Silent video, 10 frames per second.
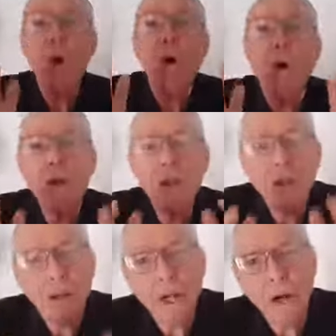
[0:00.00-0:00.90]
Or you
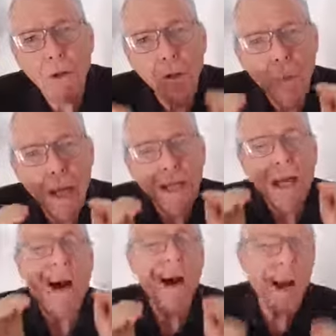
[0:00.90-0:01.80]
can go the way
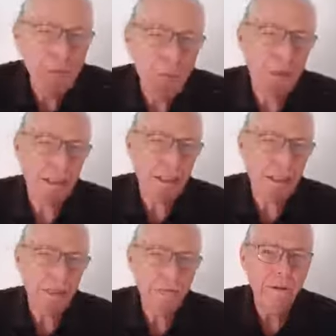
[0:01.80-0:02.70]
that I
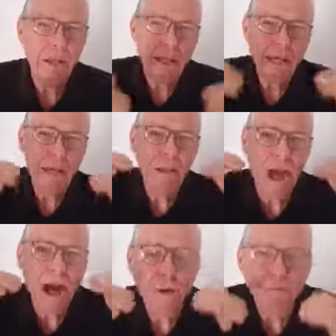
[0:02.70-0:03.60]
believe is
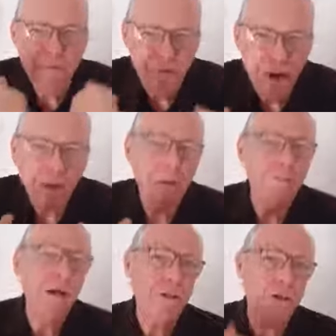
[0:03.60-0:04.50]
a very
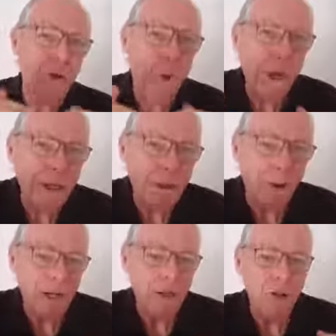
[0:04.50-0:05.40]
much quicker
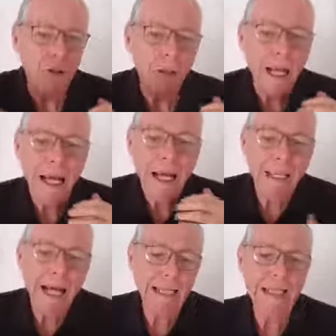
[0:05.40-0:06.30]
way to do it,
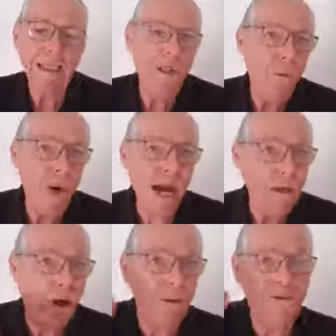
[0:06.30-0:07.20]
and that's the way
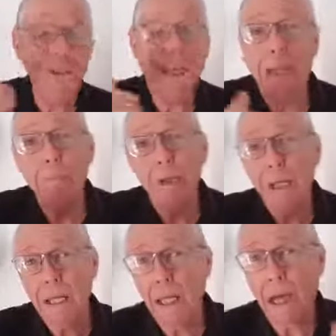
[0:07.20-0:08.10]
of
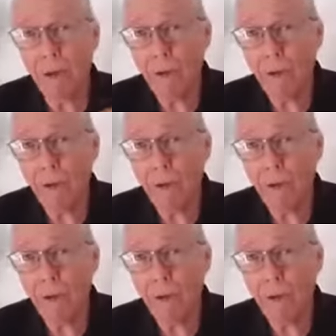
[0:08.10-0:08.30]
celebrity and